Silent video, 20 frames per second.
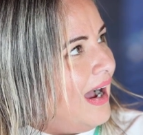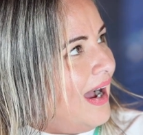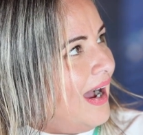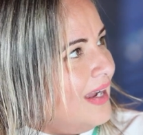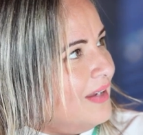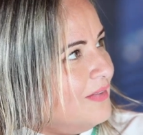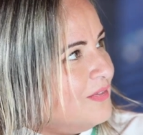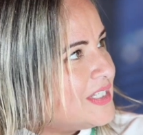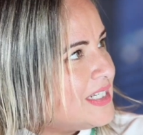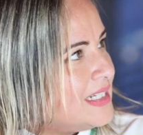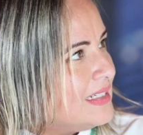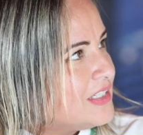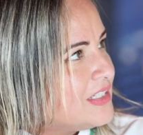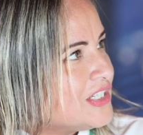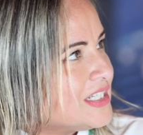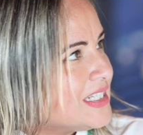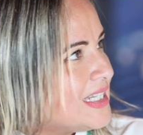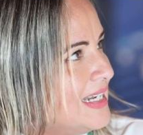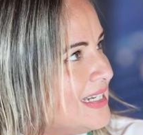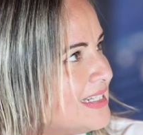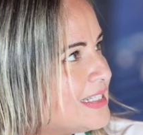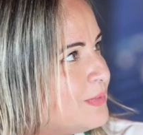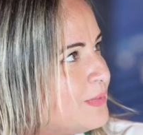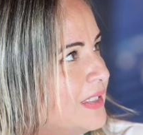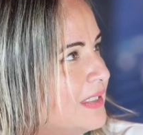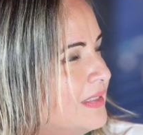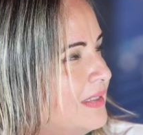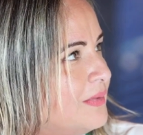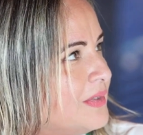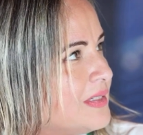I've seen just last week
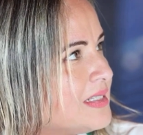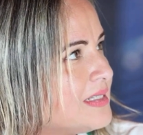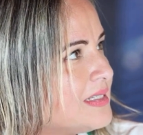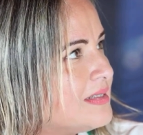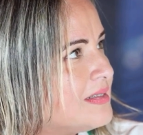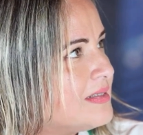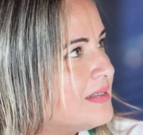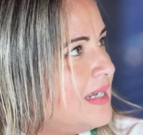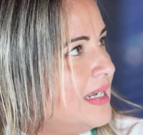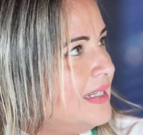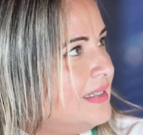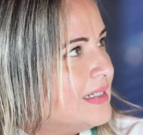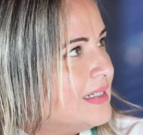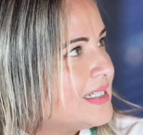there was, I think,